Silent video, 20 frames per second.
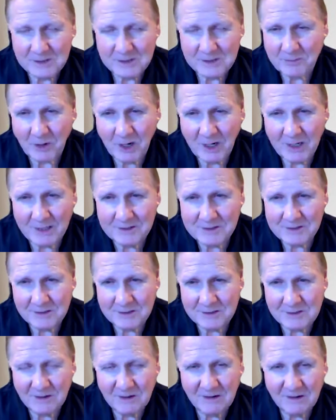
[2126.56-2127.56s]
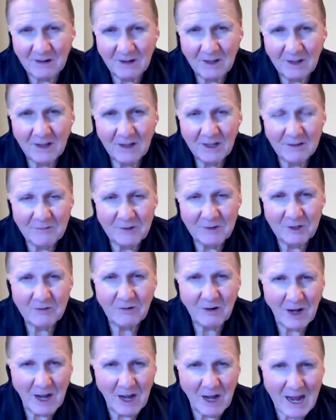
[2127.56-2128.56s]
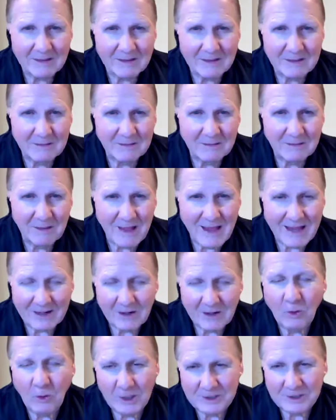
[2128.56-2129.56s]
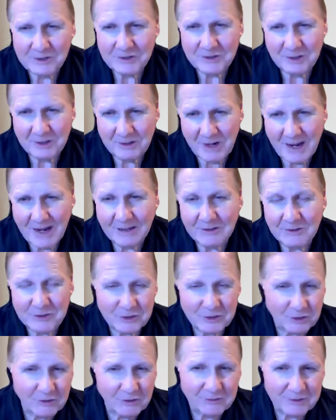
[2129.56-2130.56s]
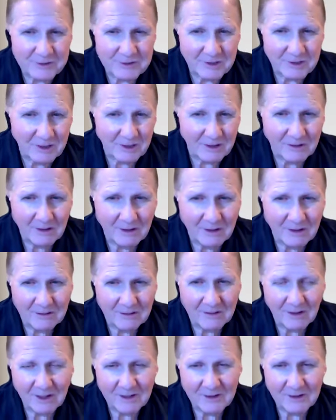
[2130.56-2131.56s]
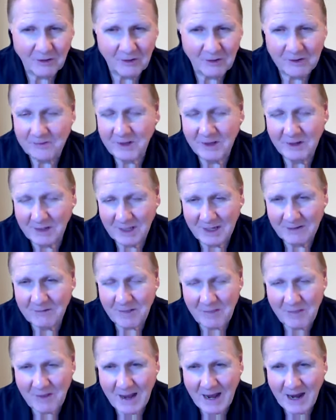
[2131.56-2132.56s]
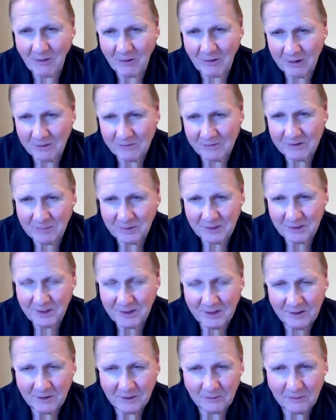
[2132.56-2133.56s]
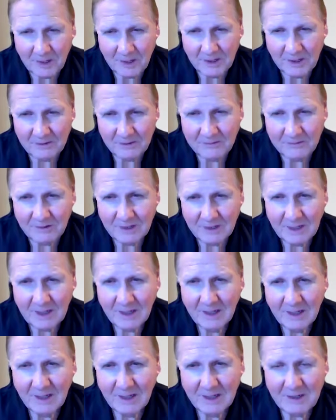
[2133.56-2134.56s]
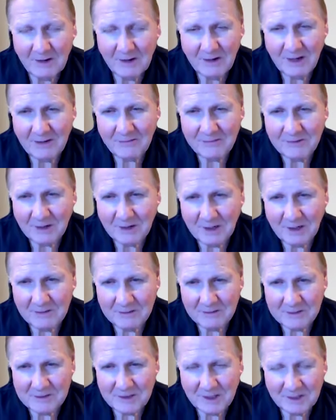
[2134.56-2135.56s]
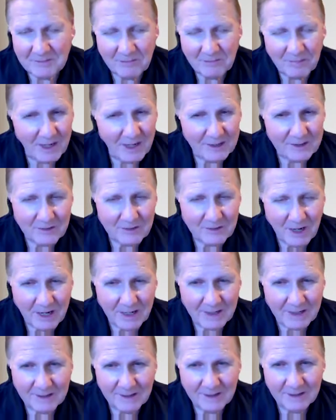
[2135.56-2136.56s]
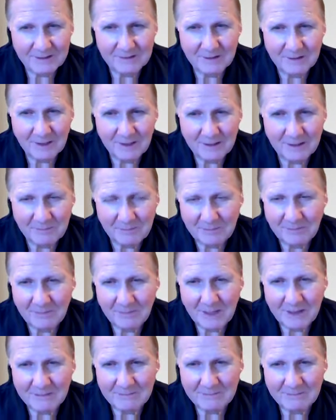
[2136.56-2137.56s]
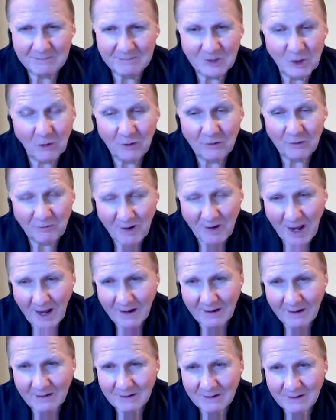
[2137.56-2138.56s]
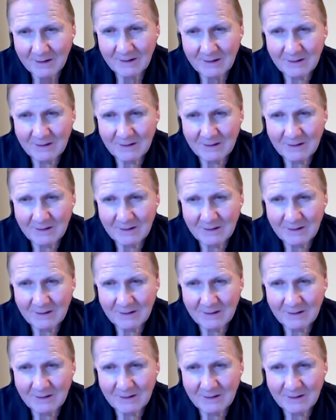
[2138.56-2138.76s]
expressed, is that have you got that question now surfacing and you're at the 11th hour of completing your raise, and you have to all of a sudden backtrack and notify